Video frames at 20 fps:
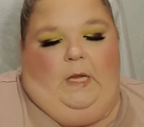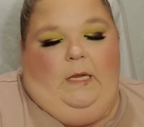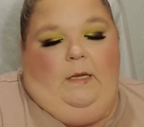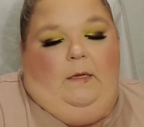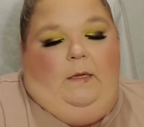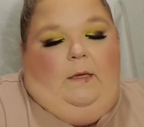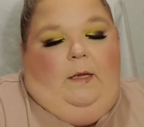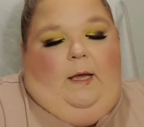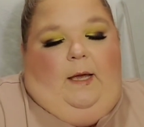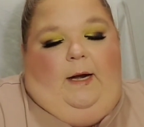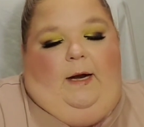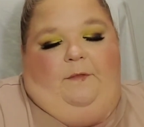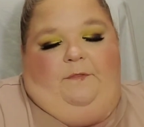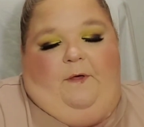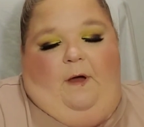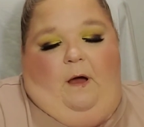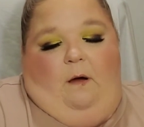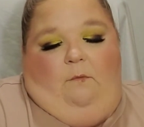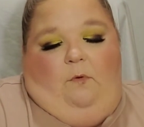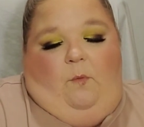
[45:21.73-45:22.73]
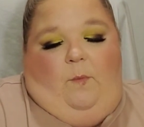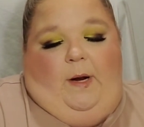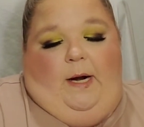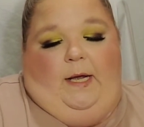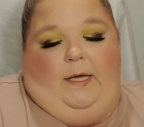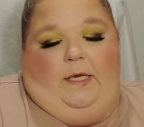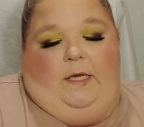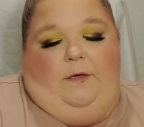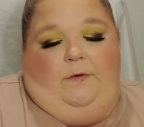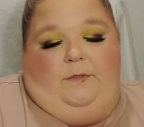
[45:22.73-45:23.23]
I thought, well, when I
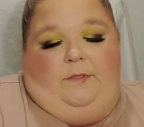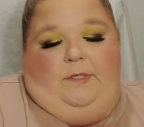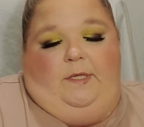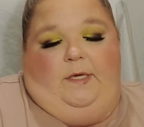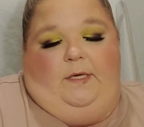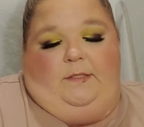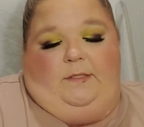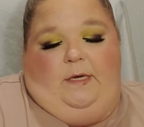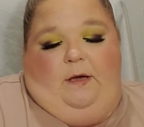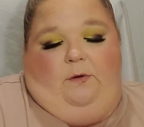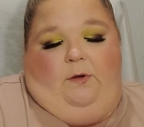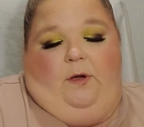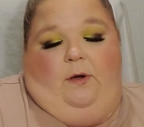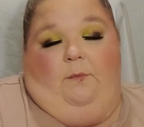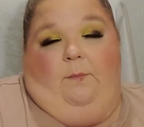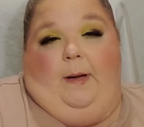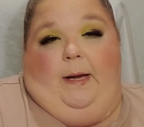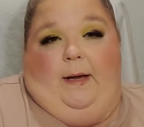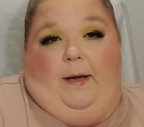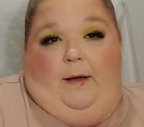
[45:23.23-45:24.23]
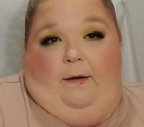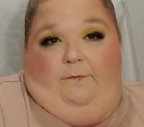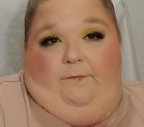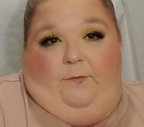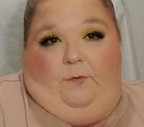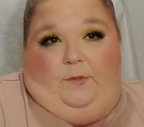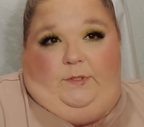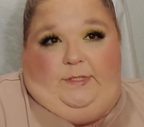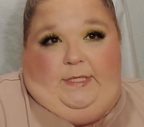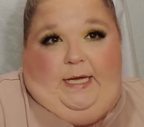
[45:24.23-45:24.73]
use this, I'll go buy a full
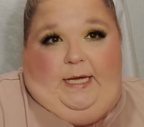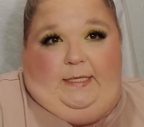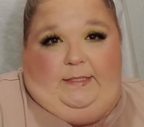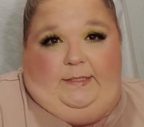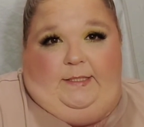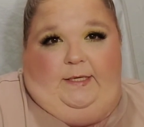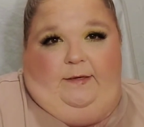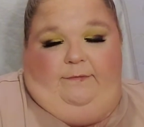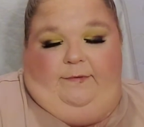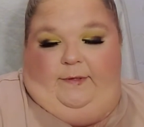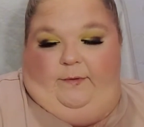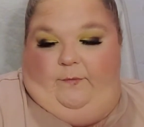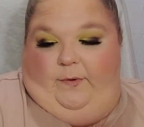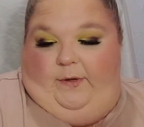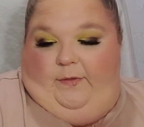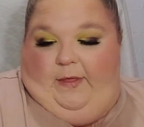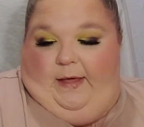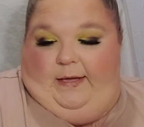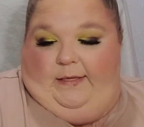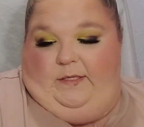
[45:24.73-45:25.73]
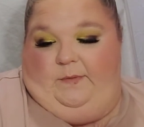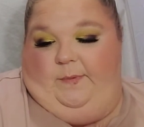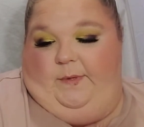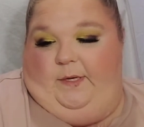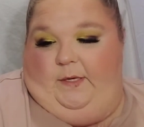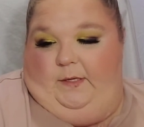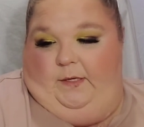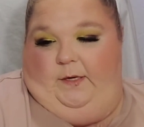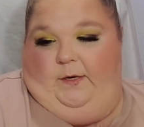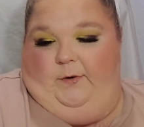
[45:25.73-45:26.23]
size of it. Well, that's been
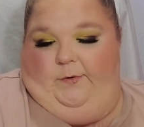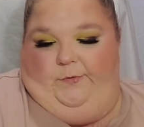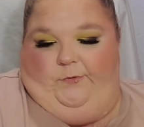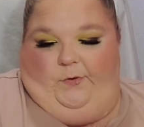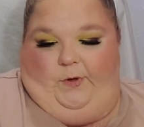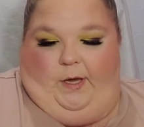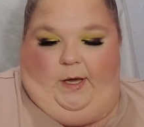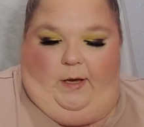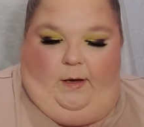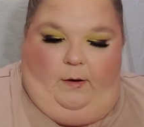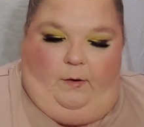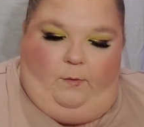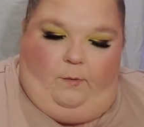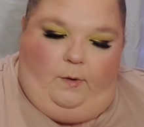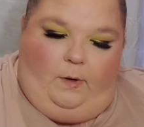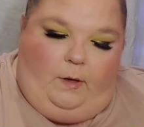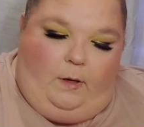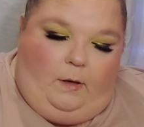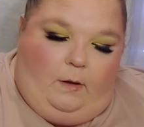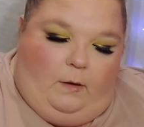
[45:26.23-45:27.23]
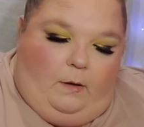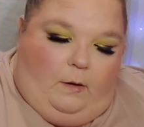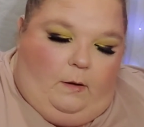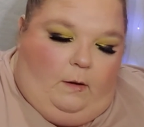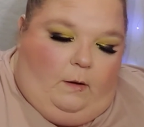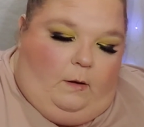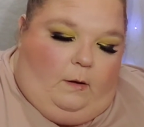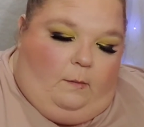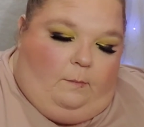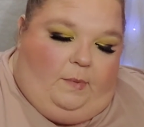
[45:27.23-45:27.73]
years ago.
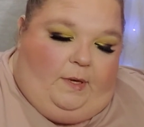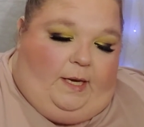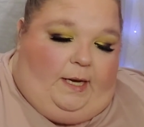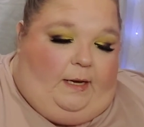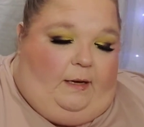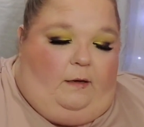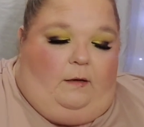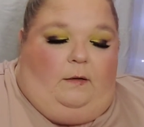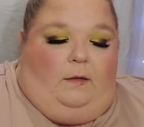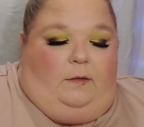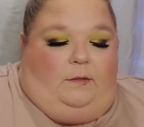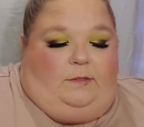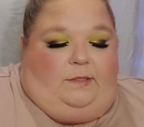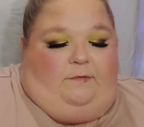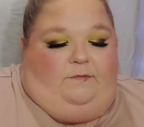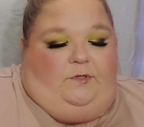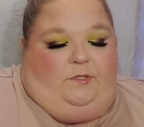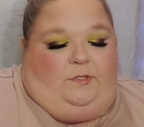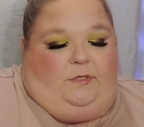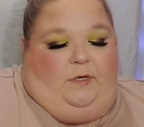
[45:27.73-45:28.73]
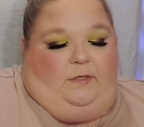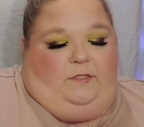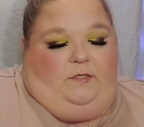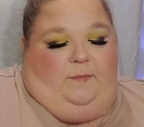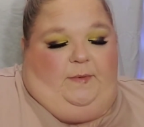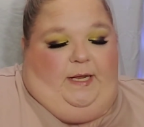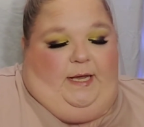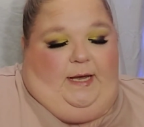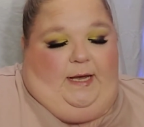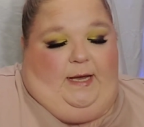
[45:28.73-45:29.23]
Because I've just got so many
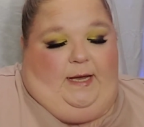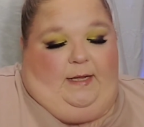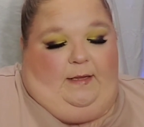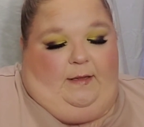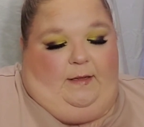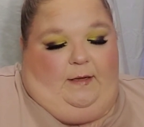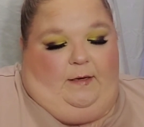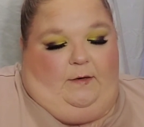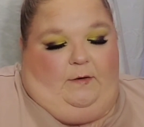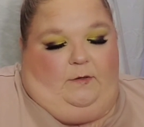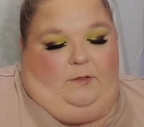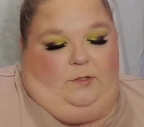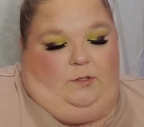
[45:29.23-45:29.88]
highlighters.